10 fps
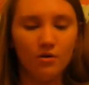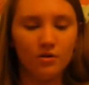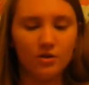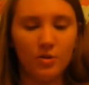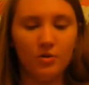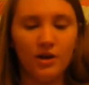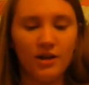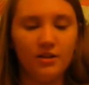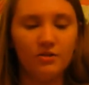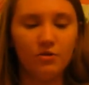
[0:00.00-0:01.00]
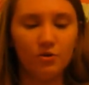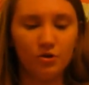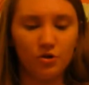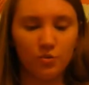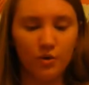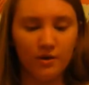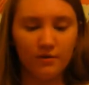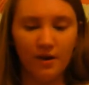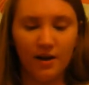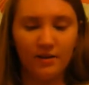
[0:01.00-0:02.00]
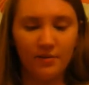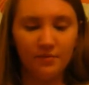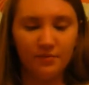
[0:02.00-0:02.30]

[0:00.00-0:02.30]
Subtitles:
So marauding soldiers wouldn't find them.